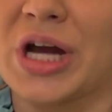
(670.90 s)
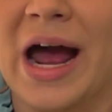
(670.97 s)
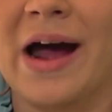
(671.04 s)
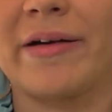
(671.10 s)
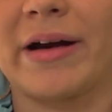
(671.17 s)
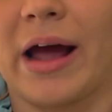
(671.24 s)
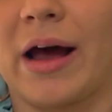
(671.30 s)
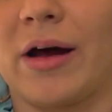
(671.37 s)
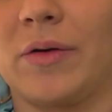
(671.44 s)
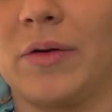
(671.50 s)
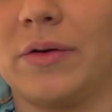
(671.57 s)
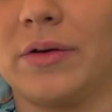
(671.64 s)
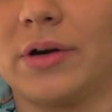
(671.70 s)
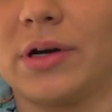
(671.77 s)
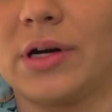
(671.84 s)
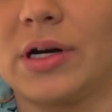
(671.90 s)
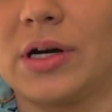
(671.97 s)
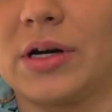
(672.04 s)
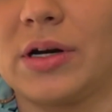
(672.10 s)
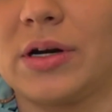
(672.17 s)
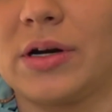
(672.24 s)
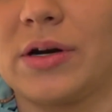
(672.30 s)
shout out
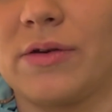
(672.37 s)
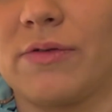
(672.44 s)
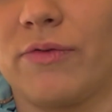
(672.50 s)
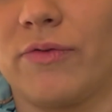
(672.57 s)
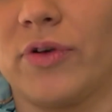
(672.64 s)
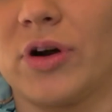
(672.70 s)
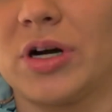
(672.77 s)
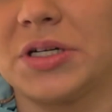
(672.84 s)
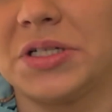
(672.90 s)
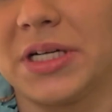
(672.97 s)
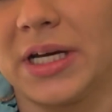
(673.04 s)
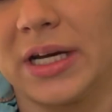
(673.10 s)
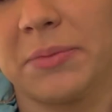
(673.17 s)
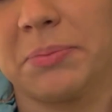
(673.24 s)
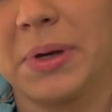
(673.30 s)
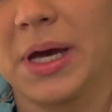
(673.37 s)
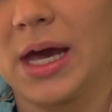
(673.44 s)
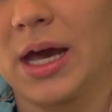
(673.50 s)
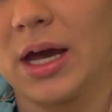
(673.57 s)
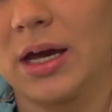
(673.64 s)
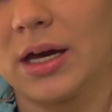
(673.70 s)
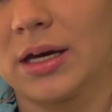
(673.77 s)
for dick
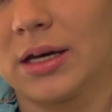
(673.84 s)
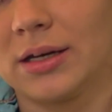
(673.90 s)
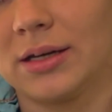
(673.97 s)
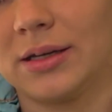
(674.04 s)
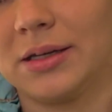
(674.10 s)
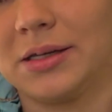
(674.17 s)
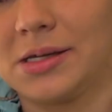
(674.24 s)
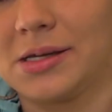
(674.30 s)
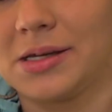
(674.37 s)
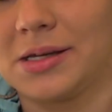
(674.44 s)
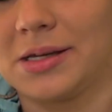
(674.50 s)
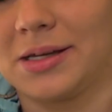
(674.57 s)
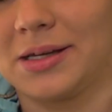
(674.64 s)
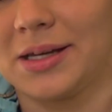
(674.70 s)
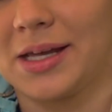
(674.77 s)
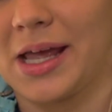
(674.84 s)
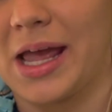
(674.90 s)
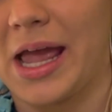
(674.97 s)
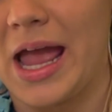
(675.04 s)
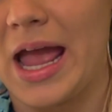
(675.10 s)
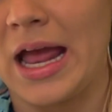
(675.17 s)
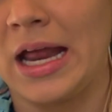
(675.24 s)
pic,
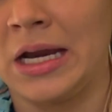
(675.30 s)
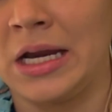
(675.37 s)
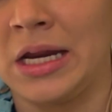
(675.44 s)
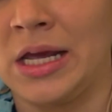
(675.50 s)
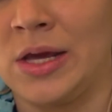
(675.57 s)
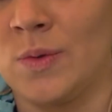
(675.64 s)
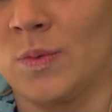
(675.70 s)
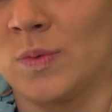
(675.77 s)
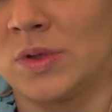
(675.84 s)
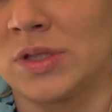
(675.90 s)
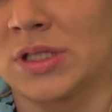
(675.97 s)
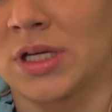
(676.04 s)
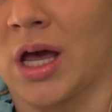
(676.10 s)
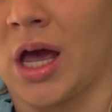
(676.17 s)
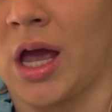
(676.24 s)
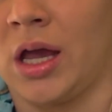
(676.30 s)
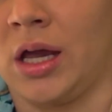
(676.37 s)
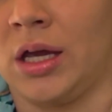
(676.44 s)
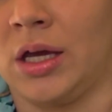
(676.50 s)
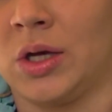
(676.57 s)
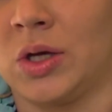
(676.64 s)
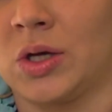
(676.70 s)
and he was
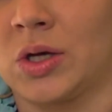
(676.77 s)
like,